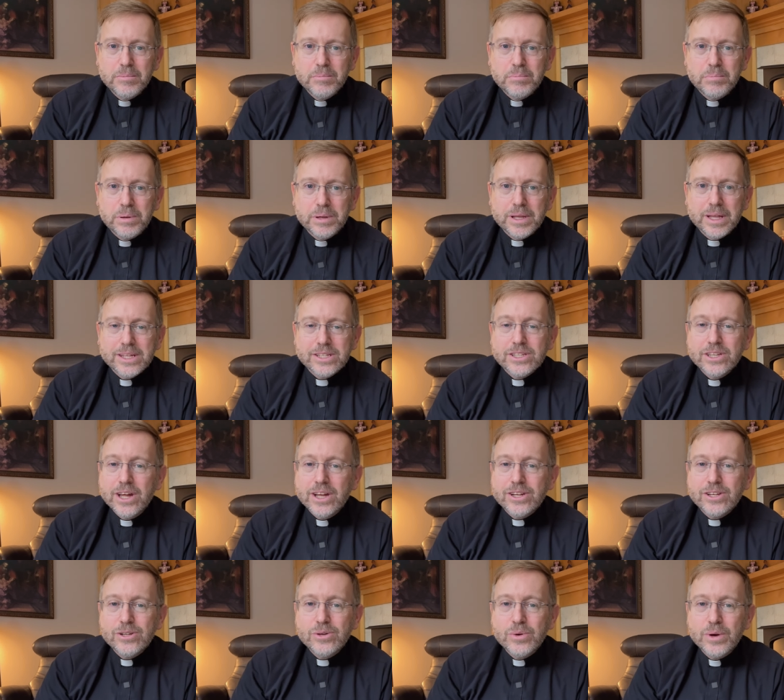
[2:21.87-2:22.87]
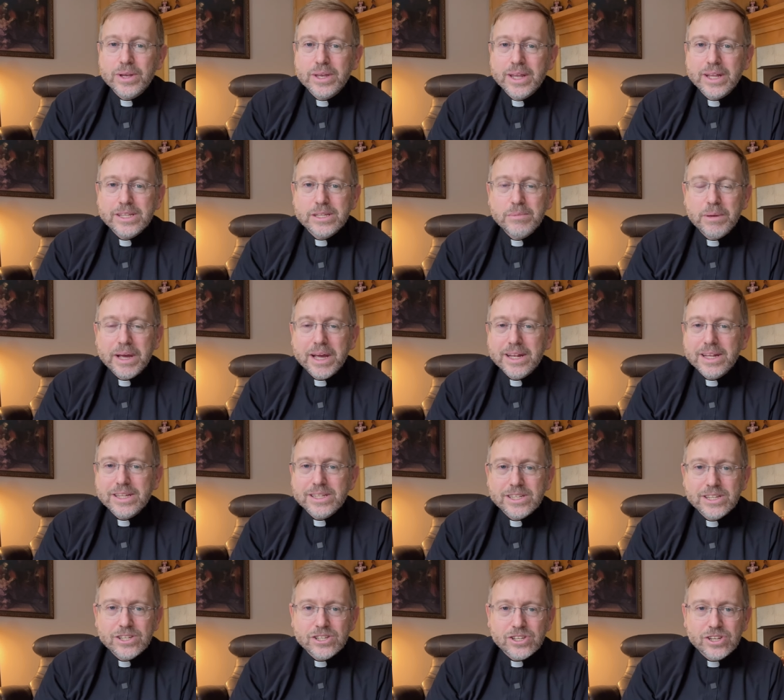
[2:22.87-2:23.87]
But let's not do it. Let's make a
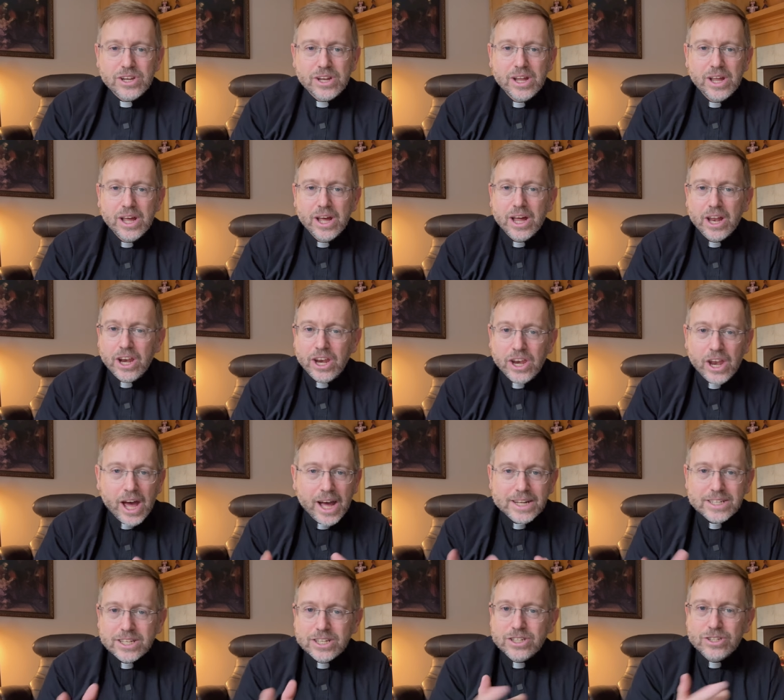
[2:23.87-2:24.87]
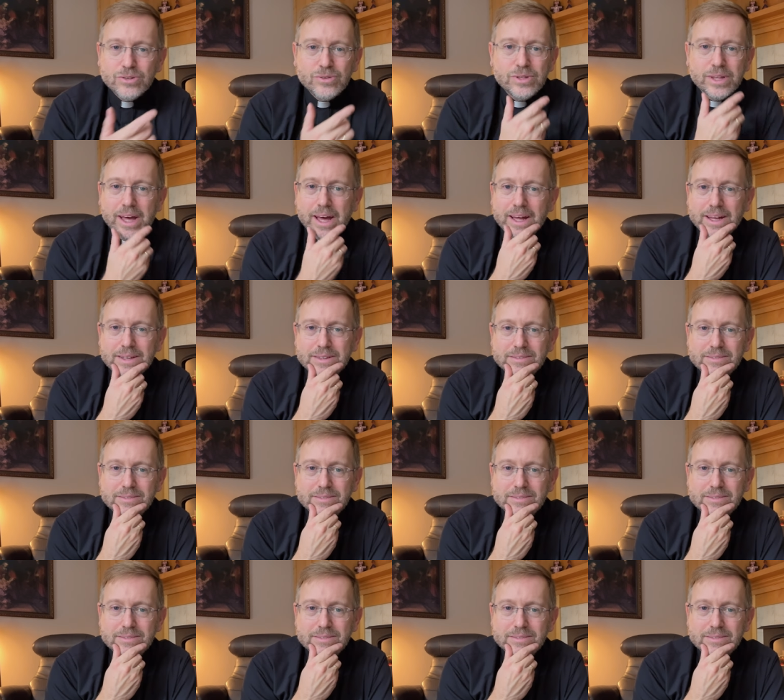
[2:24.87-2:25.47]
decision not to do that